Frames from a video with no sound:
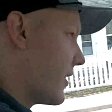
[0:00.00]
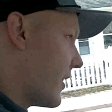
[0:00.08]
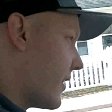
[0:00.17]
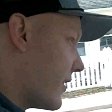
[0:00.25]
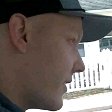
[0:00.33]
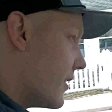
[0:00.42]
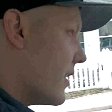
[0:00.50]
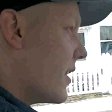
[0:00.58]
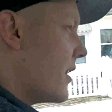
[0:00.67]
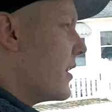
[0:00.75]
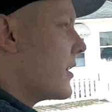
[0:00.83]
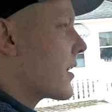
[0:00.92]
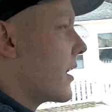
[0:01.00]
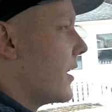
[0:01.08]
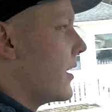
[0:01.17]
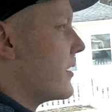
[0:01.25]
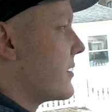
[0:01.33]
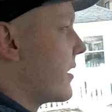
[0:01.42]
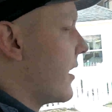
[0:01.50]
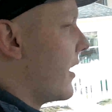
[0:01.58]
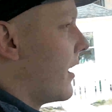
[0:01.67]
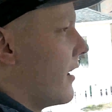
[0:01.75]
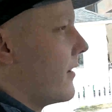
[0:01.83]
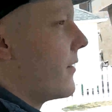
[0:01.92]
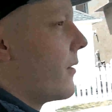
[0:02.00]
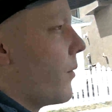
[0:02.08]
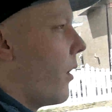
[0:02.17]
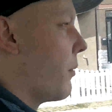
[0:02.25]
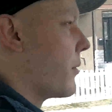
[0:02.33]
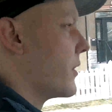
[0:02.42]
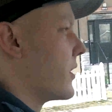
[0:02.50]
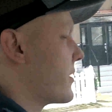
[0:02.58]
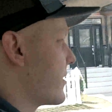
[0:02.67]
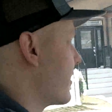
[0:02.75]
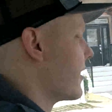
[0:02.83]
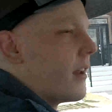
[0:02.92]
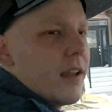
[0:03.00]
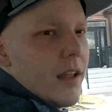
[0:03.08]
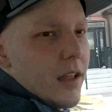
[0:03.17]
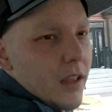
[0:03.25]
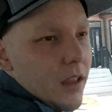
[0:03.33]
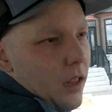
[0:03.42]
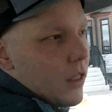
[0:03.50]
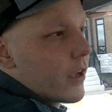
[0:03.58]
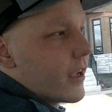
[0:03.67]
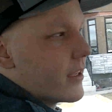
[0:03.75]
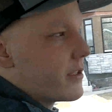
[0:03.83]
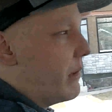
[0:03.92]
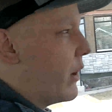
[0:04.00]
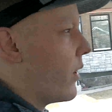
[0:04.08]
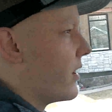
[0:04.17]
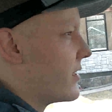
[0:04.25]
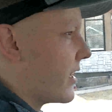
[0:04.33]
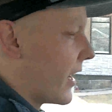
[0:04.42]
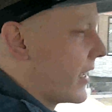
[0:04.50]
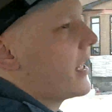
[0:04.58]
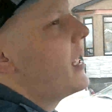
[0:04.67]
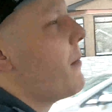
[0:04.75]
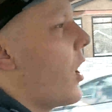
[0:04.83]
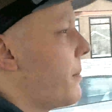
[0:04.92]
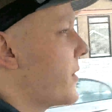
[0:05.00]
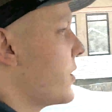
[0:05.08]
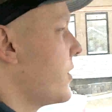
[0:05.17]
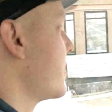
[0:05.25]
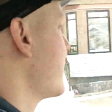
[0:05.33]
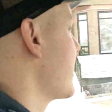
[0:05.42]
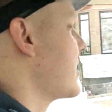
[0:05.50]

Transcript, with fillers: today. Because, uh, well, we were just looking at some new ones, and Hakim Optical is